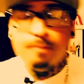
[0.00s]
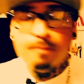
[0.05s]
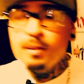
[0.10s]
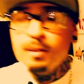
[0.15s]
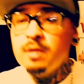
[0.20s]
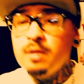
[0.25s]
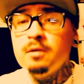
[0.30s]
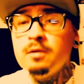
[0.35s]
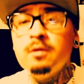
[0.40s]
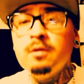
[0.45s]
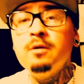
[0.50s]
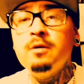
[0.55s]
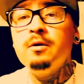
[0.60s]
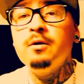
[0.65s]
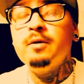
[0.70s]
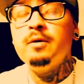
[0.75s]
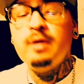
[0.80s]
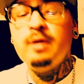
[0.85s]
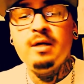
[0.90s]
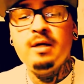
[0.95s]
But,
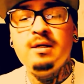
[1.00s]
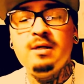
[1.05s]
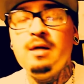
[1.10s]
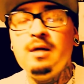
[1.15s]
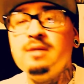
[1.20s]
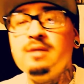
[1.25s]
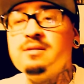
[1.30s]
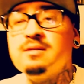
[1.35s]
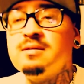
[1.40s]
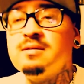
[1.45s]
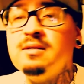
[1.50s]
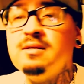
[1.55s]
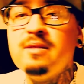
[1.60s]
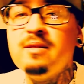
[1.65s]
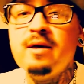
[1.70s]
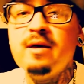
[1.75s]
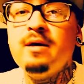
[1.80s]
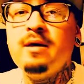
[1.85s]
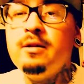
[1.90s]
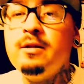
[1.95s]
I
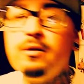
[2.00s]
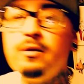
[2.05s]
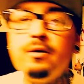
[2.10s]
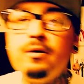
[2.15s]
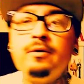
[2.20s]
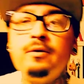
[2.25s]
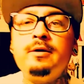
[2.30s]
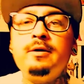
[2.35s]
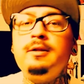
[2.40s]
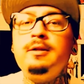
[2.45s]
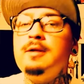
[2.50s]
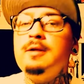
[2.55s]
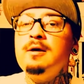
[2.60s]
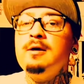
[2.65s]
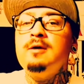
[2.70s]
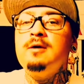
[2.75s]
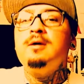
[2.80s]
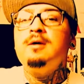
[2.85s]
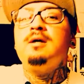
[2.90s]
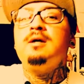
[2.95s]
see that, and
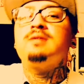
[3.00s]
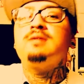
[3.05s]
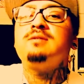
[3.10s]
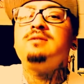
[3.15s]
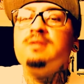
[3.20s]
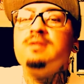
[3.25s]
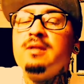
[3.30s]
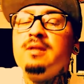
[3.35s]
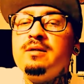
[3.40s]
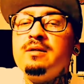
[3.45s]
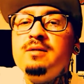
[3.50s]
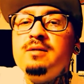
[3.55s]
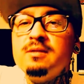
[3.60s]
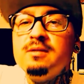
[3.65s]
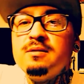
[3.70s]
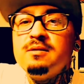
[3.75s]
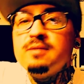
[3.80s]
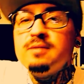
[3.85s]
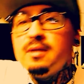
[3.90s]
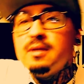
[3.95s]
I see a lot of
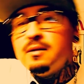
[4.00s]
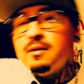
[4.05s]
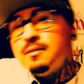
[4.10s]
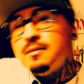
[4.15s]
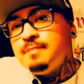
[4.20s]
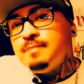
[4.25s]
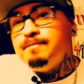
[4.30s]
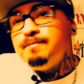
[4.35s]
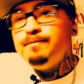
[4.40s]
kids, like,